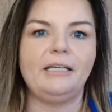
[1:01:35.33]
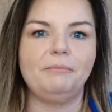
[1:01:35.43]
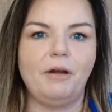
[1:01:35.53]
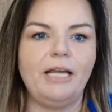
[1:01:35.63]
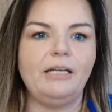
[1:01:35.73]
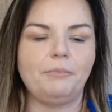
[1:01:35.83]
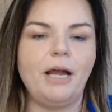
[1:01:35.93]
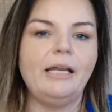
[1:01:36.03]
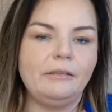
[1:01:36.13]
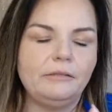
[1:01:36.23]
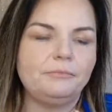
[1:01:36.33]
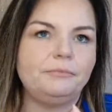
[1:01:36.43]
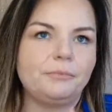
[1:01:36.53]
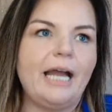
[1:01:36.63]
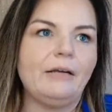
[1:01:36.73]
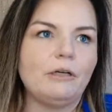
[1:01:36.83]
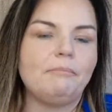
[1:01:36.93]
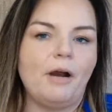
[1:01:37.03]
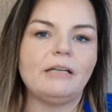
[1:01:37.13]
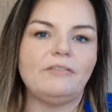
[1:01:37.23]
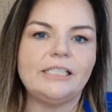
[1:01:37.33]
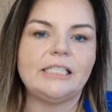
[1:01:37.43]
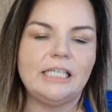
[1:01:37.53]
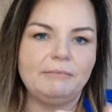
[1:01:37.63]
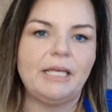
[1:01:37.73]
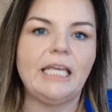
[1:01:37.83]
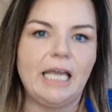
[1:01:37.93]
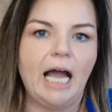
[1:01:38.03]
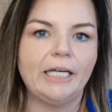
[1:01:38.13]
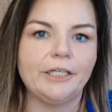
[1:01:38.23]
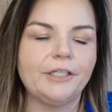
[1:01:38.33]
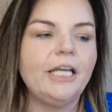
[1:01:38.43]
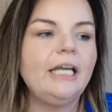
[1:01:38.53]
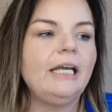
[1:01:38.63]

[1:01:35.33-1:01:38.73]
and Brian and Brad were a part of his team that he hired.